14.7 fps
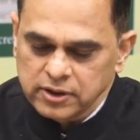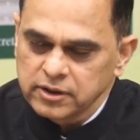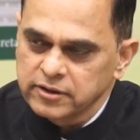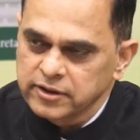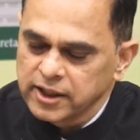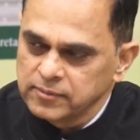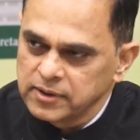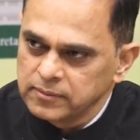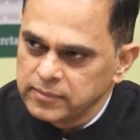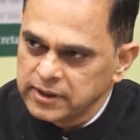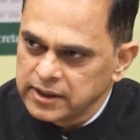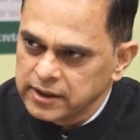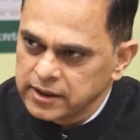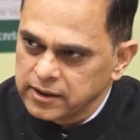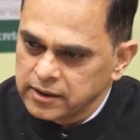
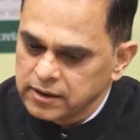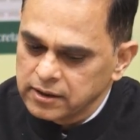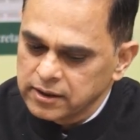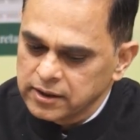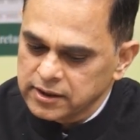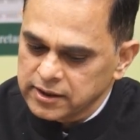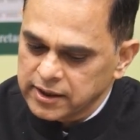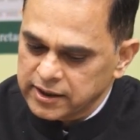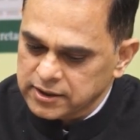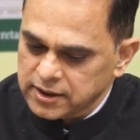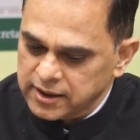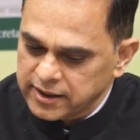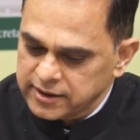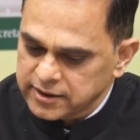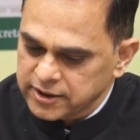renminbi
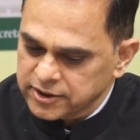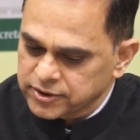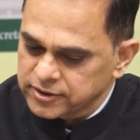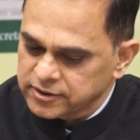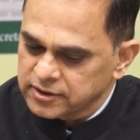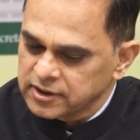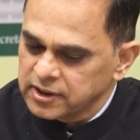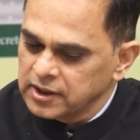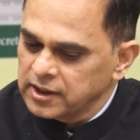internationalization,